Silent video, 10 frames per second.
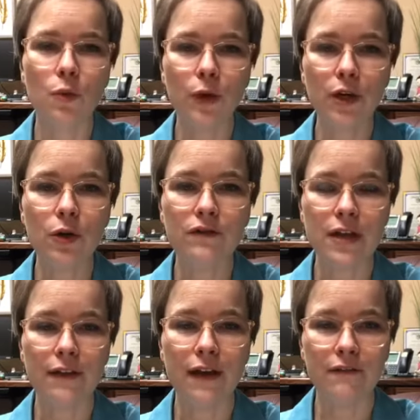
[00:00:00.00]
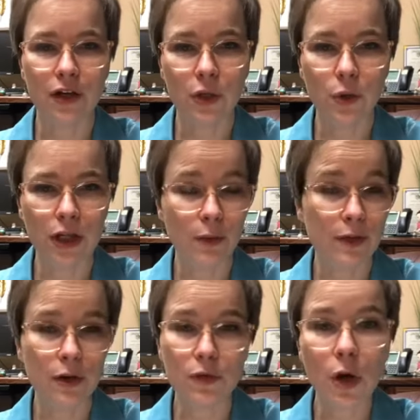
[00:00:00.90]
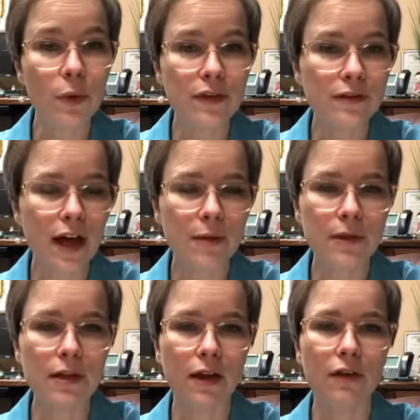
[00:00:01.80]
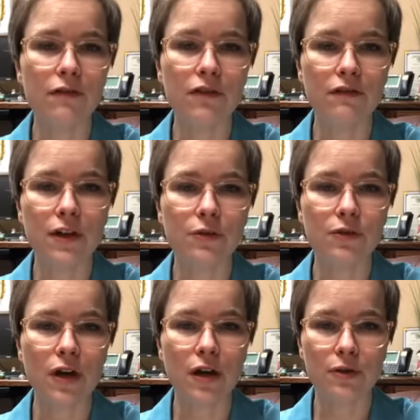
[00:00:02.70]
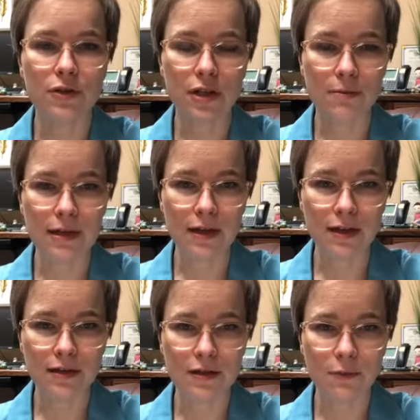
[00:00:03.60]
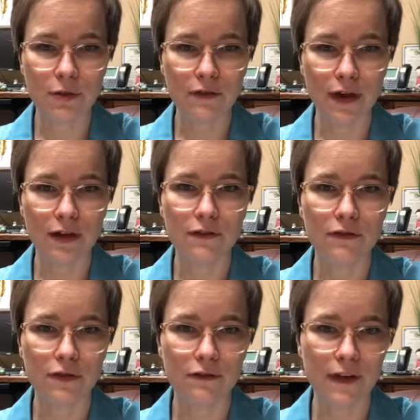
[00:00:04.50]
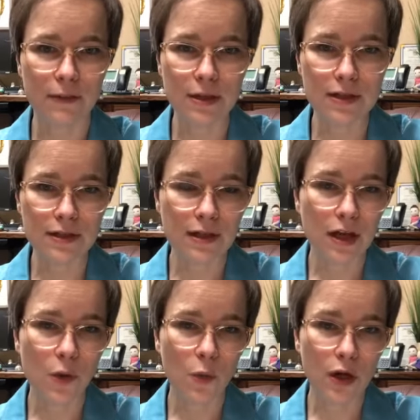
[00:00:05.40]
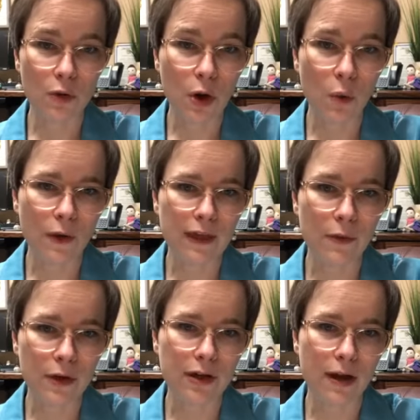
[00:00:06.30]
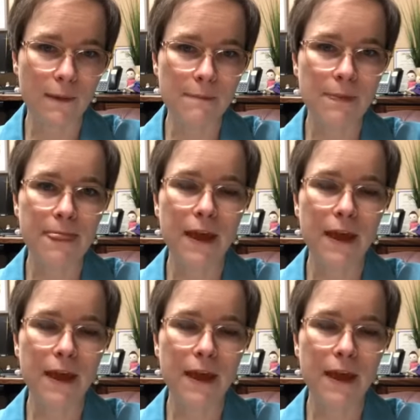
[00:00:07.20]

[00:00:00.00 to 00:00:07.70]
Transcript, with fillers: We could have done that very quickly. We don't know what the timing of the federal dollars coming in to provide for families. We don't know when that would come,